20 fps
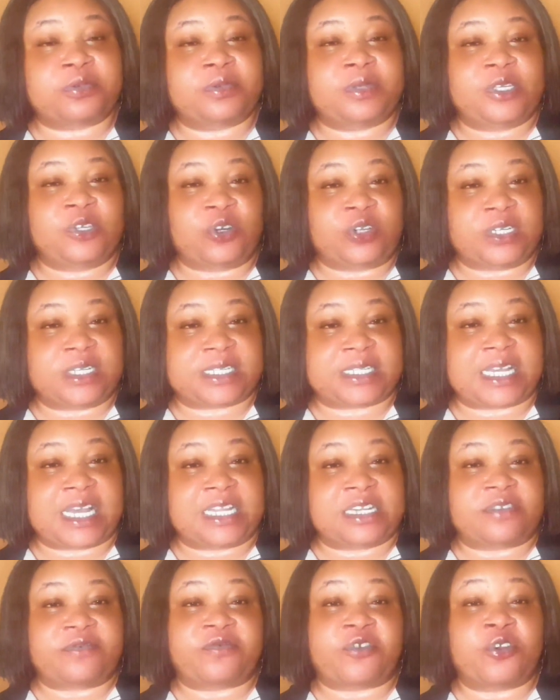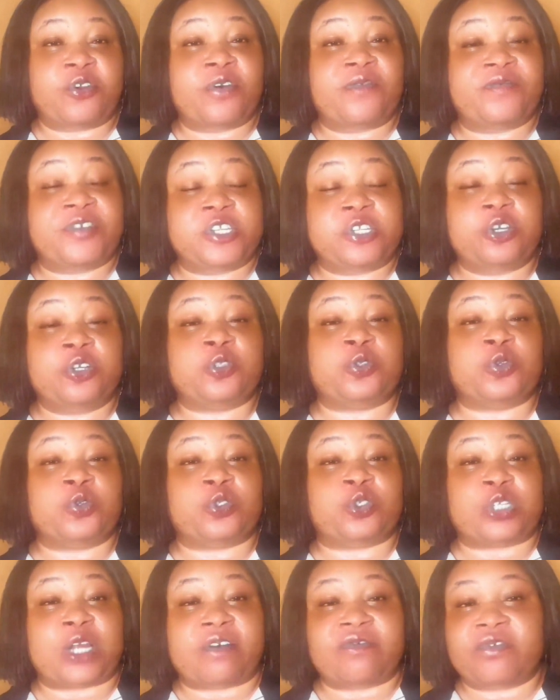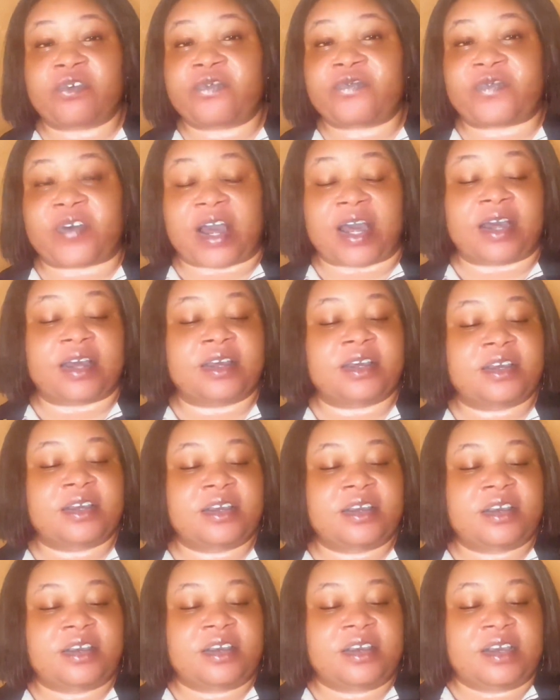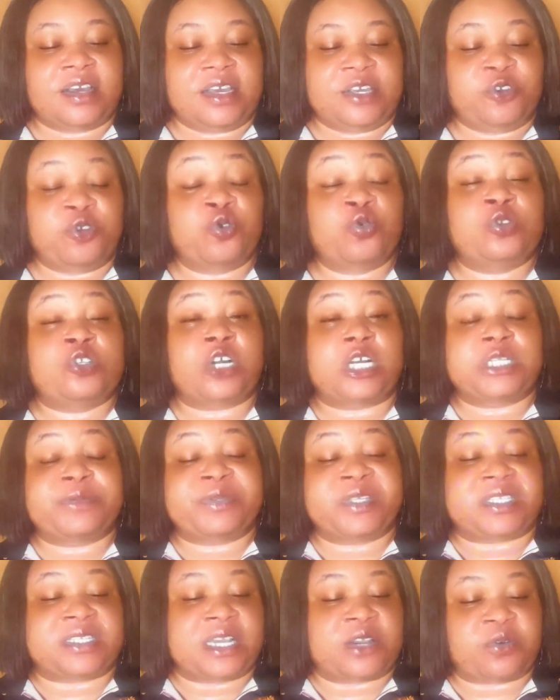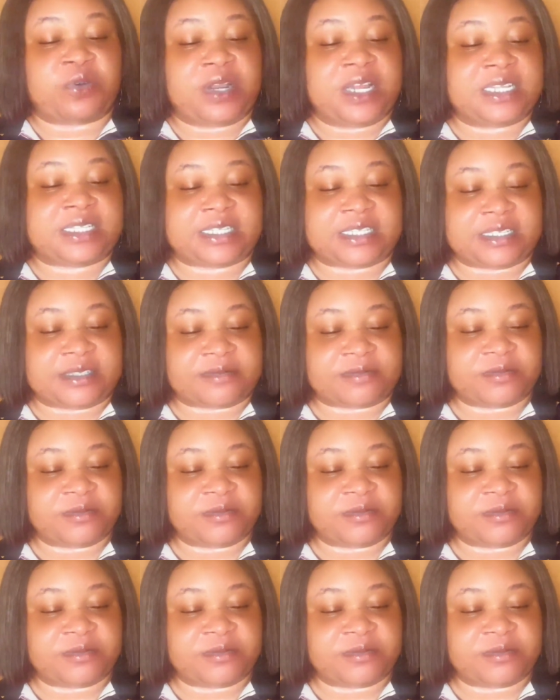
you understand, for your video to travel far. You just be circulating.